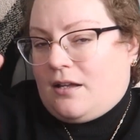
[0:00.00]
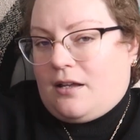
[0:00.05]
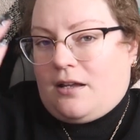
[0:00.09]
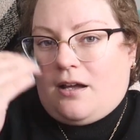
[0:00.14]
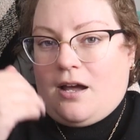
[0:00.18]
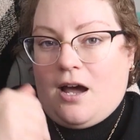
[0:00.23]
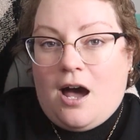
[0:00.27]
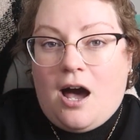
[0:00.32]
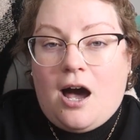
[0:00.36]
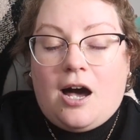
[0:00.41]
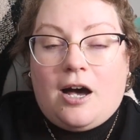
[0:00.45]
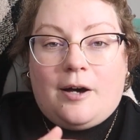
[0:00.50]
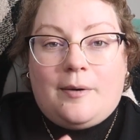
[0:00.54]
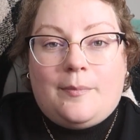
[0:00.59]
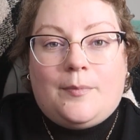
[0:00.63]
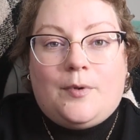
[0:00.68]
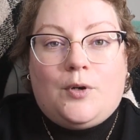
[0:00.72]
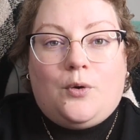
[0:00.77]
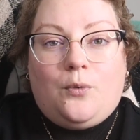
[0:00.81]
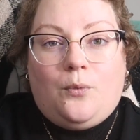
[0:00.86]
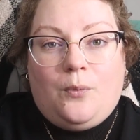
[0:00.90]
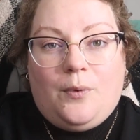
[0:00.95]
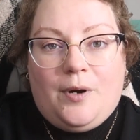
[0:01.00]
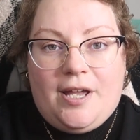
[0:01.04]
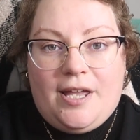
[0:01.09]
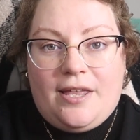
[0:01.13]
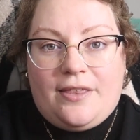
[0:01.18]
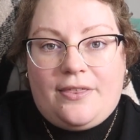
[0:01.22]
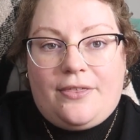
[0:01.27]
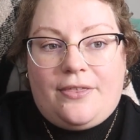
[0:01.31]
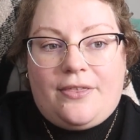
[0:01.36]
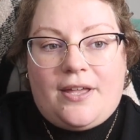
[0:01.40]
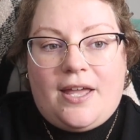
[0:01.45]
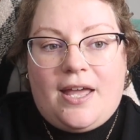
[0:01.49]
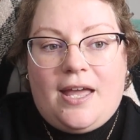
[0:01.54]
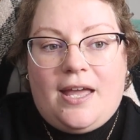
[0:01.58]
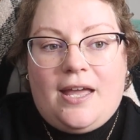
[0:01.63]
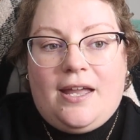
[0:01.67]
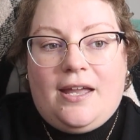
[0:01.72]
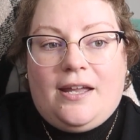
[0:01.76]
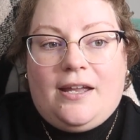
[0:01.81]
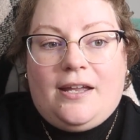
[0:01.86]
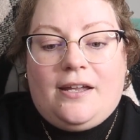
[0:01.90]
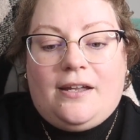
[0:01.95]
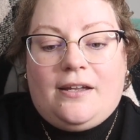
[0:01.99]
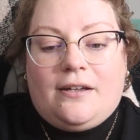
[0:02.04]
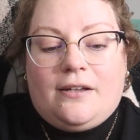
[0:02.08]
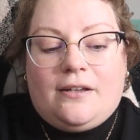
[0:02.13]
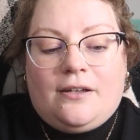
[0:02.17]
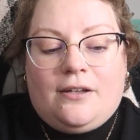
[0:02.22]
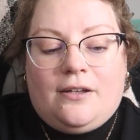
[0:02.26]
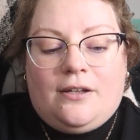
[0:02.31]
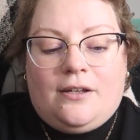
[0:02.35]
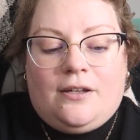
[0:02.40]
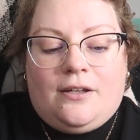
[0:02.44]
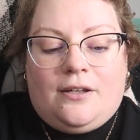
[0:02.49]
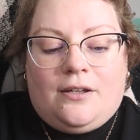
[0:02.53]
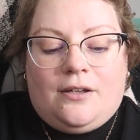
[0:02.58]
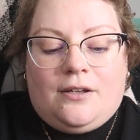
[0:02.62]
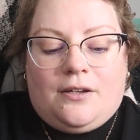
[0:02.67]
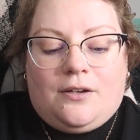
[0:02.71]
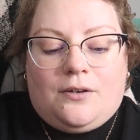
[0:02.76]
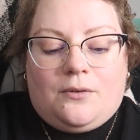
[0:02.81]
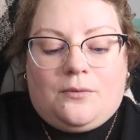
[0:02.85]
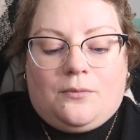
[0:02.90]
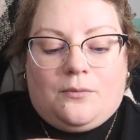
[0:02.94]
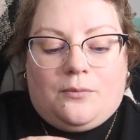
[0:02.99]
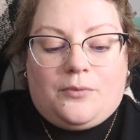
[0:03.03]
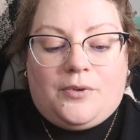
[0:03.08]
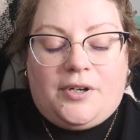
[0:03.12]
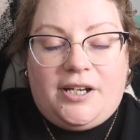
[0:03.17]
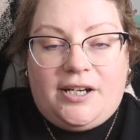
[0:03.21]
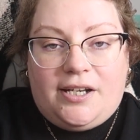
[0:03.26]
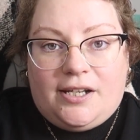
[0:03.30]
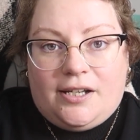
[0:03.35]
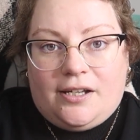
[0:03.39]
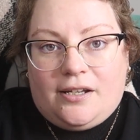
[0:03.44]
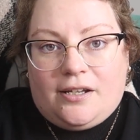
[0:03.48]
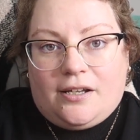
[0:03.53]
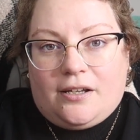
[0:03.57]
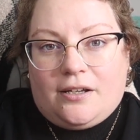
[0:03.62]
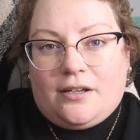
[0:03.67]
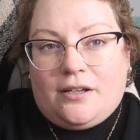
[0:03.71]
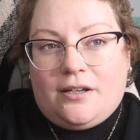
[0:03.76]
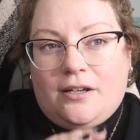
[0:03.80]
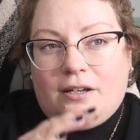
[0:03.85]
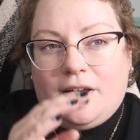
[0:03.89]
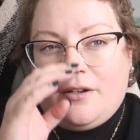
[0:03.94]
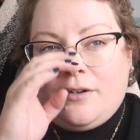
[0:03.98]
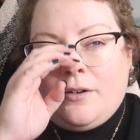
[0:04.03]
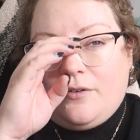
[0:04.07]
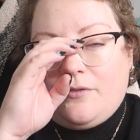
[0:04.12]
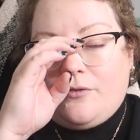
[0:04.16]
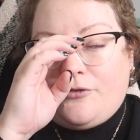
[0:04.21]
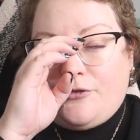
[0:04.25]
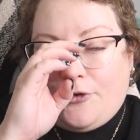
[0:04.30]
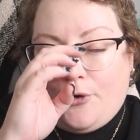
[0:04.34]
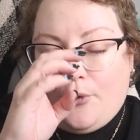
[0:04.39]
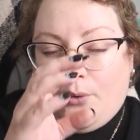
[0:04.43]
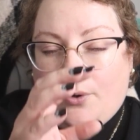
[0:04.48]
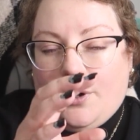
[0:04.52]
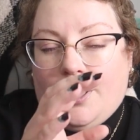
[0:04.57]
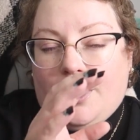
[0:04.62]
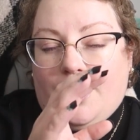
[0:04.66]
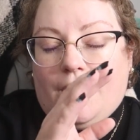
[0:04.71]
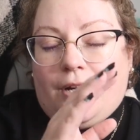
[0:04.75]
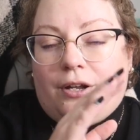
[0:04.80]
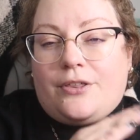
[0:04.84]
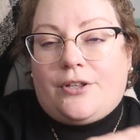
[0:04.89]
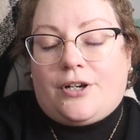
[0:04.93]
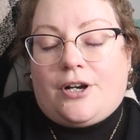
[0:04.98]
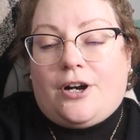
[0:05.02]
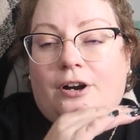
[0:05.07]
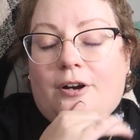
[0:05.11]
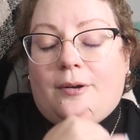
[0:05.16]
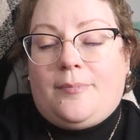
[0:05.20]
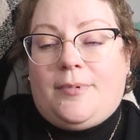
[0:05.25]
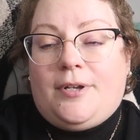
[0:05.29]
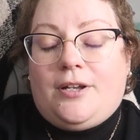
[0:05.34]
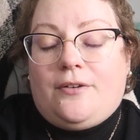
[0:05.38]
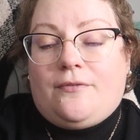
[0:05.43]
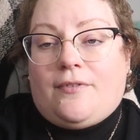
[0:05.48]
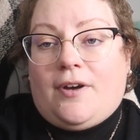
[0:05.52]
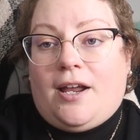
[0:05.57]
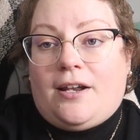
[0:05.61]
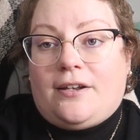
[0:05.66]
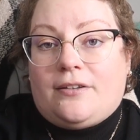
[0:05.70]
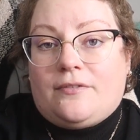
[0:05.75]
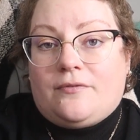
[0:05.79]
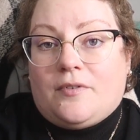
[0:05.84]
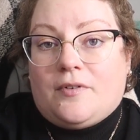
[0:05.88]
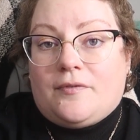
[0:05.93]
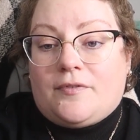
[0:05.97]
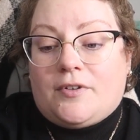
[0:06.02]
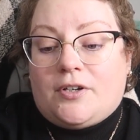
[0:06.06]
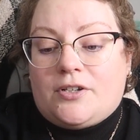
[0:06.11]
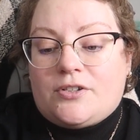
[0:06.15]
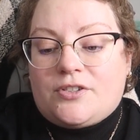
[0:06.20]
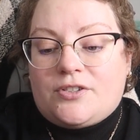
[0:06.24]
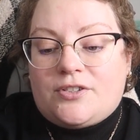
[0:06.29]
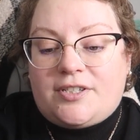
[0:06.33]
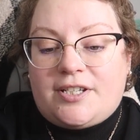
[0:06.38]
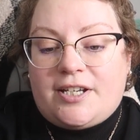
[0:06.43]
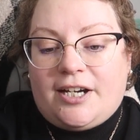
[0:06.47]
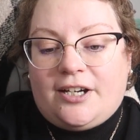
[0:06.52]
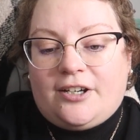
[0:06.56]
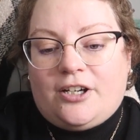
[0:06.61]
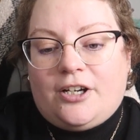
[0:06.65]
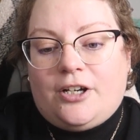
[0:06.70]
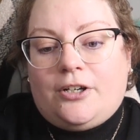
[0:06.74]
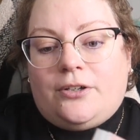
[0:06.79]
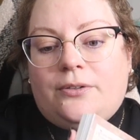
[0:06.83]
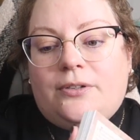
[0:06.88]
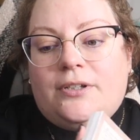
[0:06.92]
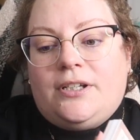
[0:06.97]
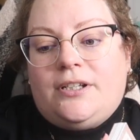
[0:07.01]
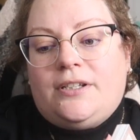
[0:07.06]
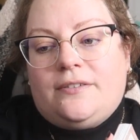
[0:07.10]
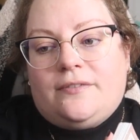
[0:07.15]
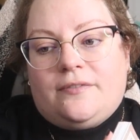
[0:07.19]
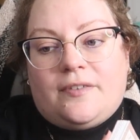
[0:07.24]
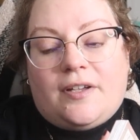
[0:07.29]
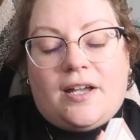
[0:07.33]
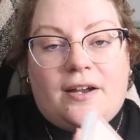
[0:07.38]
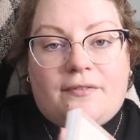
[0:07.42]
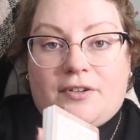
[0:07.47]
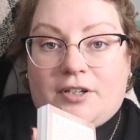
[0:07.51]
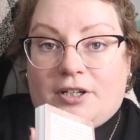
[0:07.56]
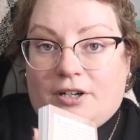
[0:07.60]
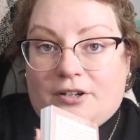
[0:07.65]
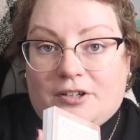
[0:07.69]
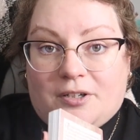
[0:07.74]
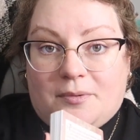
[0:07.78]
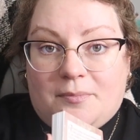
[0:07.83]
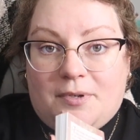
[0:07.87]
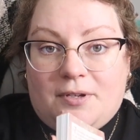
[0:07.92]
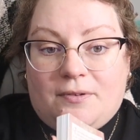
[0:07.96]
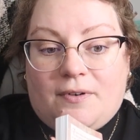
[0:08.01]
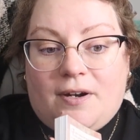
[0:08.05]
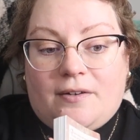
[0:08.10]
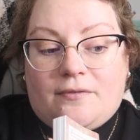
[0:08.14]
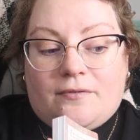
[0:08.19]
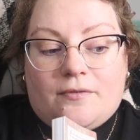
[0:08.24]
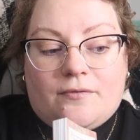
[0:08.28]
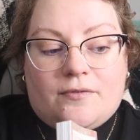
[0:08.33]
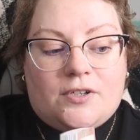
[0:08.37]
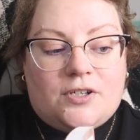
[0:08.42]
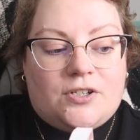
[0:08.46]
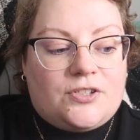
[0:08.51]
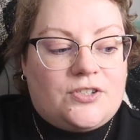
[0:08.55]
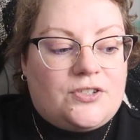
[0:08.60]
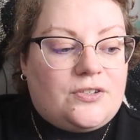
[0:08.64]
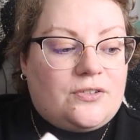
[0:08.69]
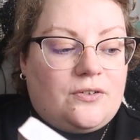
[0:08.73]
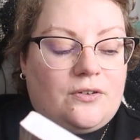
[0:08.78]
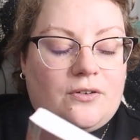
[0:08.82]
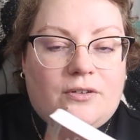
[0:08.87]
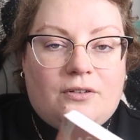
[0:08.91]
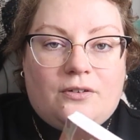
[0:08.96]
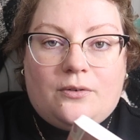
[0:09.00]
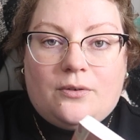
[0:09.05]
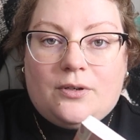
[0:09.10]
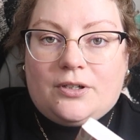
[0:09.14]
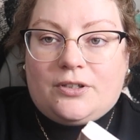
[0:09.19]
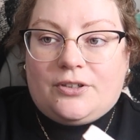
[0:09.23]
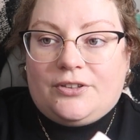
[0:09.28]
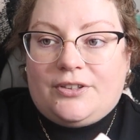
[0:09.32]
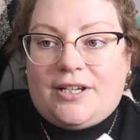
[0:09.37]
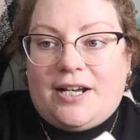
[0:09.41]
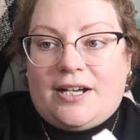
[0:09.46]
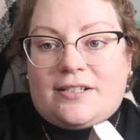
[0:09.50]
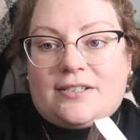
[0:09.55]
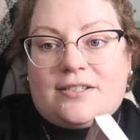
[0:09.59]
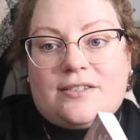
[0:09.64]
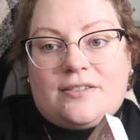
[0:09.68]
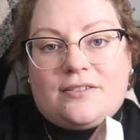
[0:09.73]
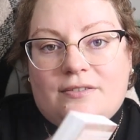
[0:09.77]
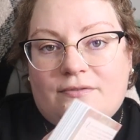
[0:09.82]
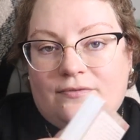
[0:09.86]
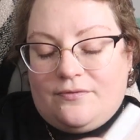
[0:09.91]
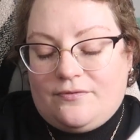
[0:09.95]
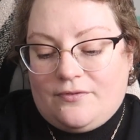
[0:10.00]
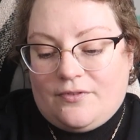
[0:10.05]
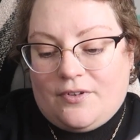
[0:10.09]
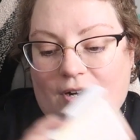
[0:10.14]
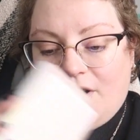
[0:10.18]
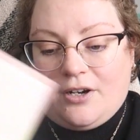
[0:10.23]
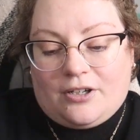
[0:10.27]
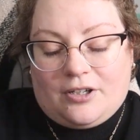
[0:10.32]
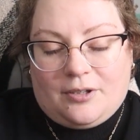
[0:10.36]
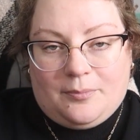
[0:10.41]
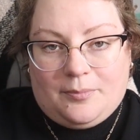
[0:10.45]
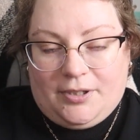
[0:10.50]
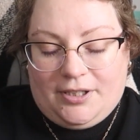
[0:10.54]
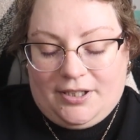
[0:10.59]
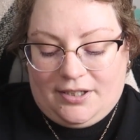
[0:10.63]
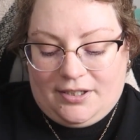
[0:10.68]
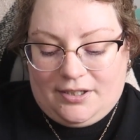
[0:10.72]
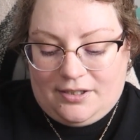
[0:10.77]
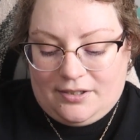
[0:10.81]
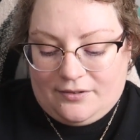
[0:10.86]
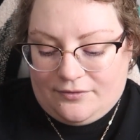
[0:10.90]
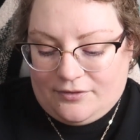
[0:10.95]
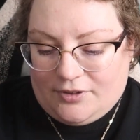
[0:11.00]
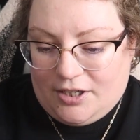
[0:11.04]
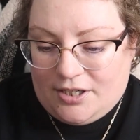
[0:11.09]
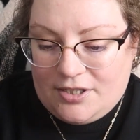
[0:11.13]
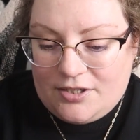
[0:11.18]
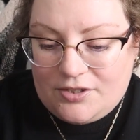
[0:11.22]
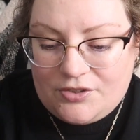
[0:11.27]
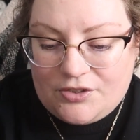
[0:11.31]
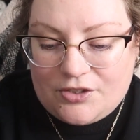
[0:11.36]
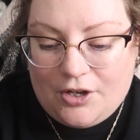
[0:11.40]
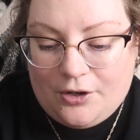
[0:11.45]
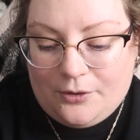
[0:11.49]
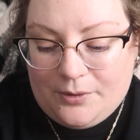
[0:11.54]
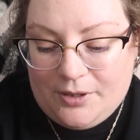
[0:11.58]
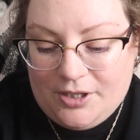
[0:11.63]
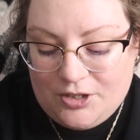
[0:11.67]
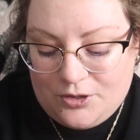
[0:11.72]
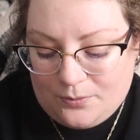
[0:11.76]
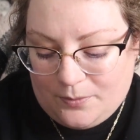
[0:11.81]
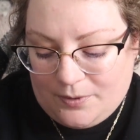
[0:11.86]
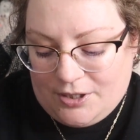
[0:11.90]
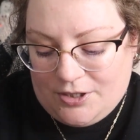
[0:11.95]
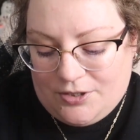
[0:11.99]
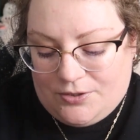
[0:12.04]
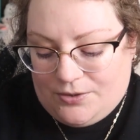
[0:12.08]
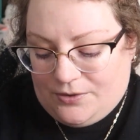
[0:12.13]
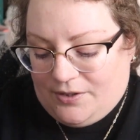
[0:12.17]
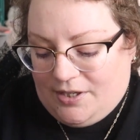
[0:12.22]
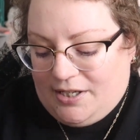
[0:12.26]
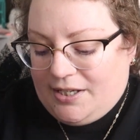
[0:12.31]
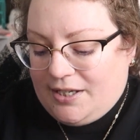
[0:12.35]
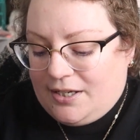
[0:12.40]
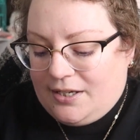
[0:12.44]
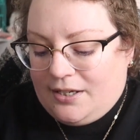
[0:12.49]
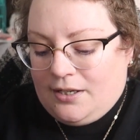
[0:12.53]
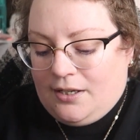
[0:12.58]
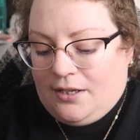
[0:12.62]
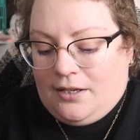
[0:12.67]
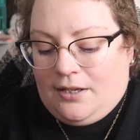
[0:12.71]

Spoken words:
come with a reading for the card being read in reverse. Tarot, every card can be read in reverse. Oracle decks are completely different, so each one is unique.